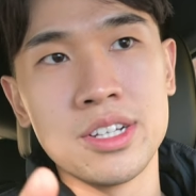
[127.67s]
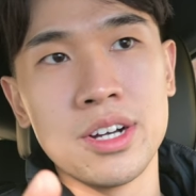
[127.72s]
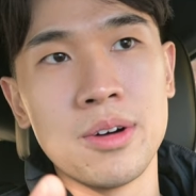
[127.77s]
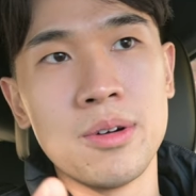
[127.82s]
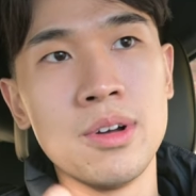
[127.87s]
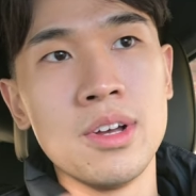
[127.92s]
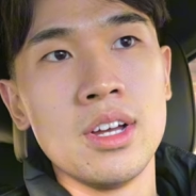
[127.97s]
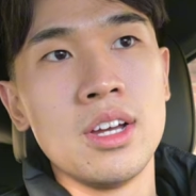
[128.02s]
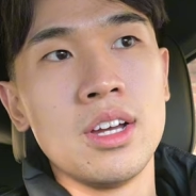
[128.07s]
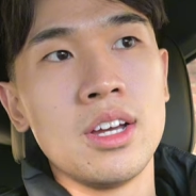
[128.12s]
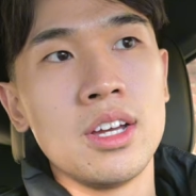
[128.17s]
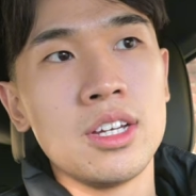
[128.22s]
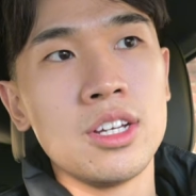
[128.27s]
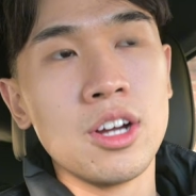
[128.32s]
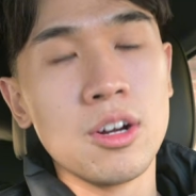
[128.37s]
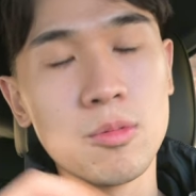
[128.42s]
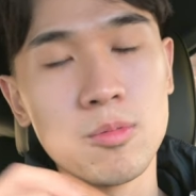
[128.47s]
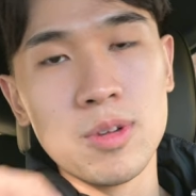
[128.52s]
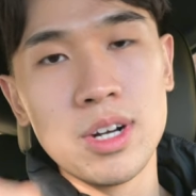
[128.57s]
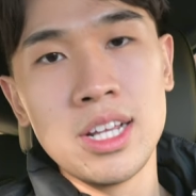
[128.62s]
So
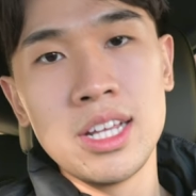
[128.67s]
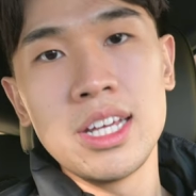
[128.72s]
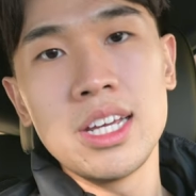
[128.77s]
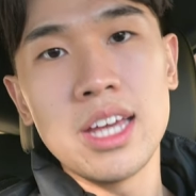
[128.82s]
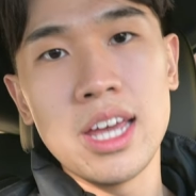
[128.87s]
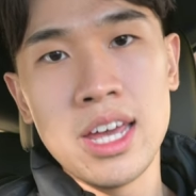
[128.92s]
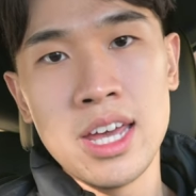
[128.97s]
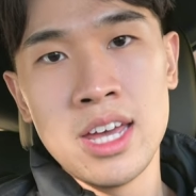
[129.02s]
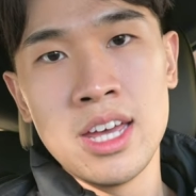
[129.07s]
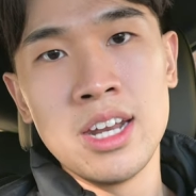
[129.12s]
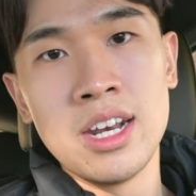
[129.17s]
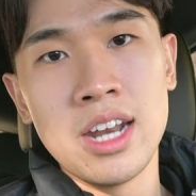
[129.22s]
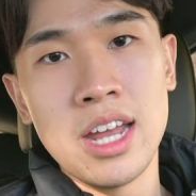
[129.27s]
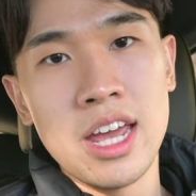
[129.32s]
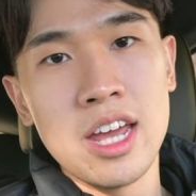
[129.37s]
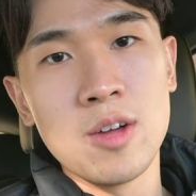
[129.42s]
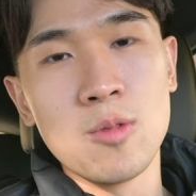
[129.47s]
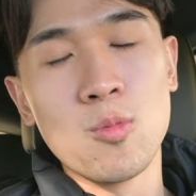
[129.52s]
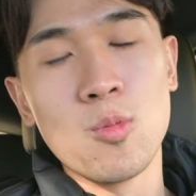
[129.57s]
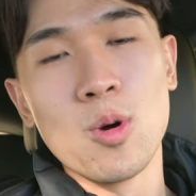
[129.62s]
you're really in
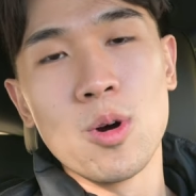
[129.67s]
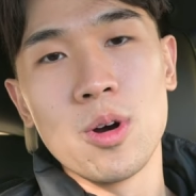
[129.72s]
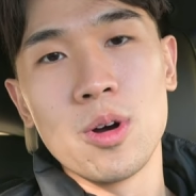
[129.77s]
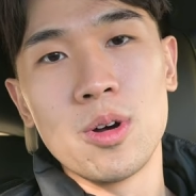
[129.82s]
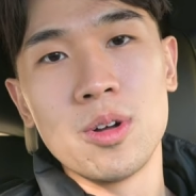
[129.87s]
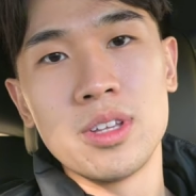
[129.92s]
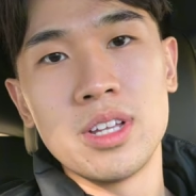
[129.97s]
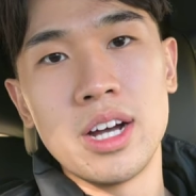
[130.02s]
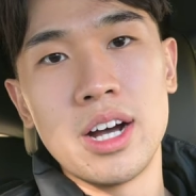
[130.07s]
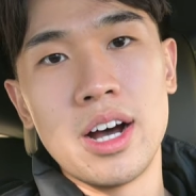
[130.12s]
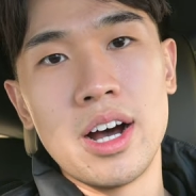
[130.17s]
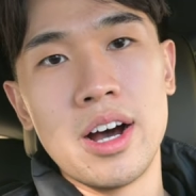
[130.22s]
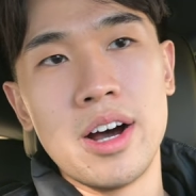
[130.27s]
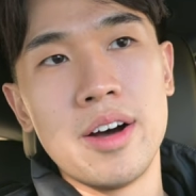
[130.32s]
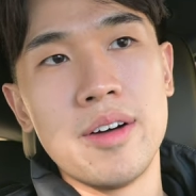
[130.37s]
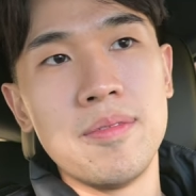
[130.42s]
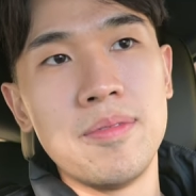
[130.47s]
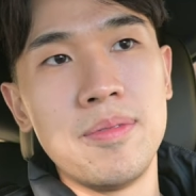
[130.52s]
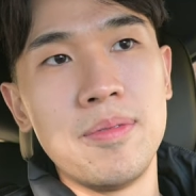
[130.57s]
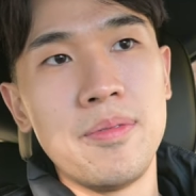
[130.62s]
a world
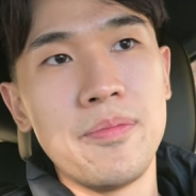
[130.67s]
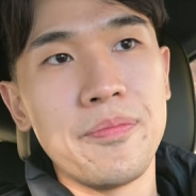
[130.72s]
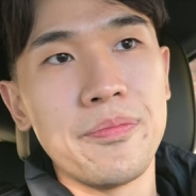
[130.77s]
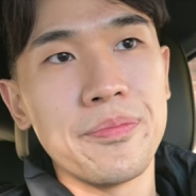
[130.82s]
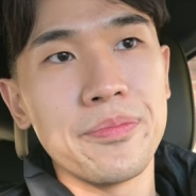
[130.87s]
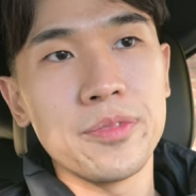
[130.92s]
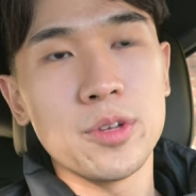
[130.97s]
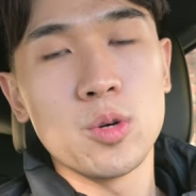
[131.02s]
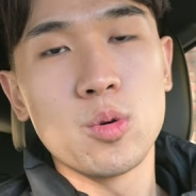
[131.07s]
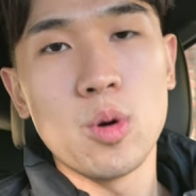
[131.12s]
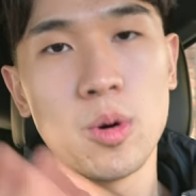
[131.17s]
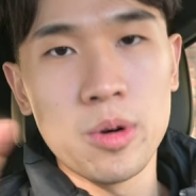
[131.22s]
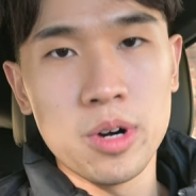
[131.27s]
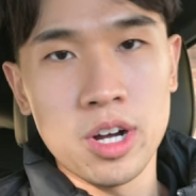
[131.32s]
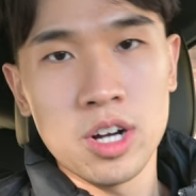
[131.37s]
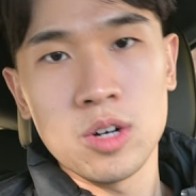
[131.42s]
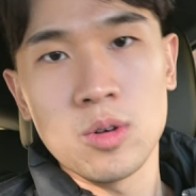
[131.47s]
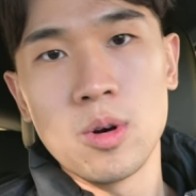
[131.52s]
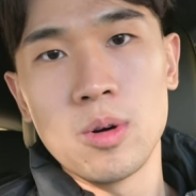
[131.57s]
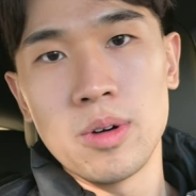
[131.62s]
of quote
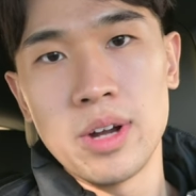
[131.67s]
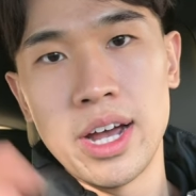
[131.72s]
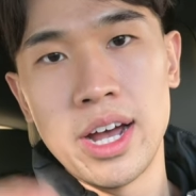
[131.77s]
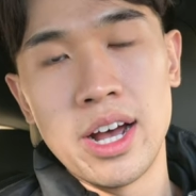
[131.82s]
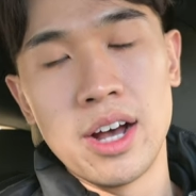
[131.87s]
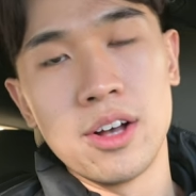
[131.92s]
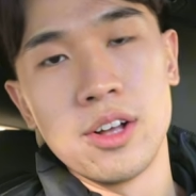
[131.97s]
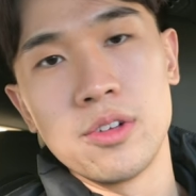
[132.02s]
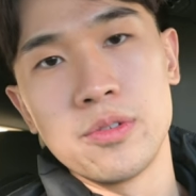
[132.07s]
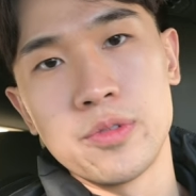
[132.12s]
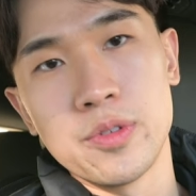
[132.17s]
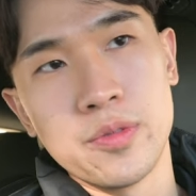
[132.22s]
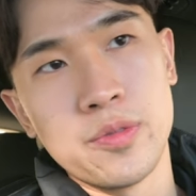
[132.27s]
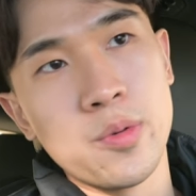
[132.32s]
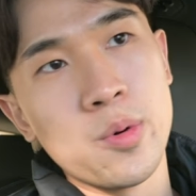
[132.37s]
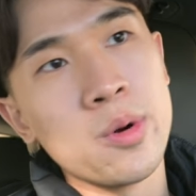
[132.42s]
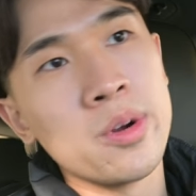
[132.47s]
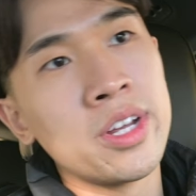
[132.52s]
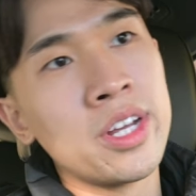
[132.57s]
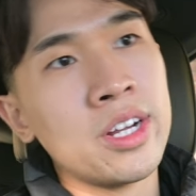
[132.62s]
unquote hell for
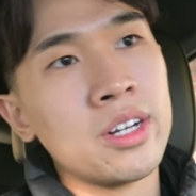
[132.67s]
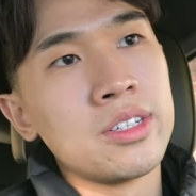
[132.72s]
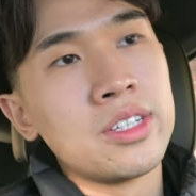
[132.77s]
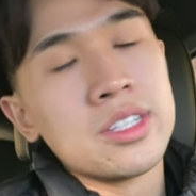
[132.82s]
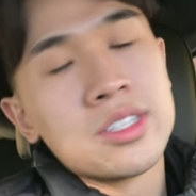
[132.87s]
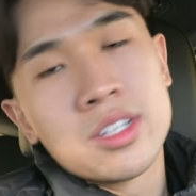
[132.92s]
four years.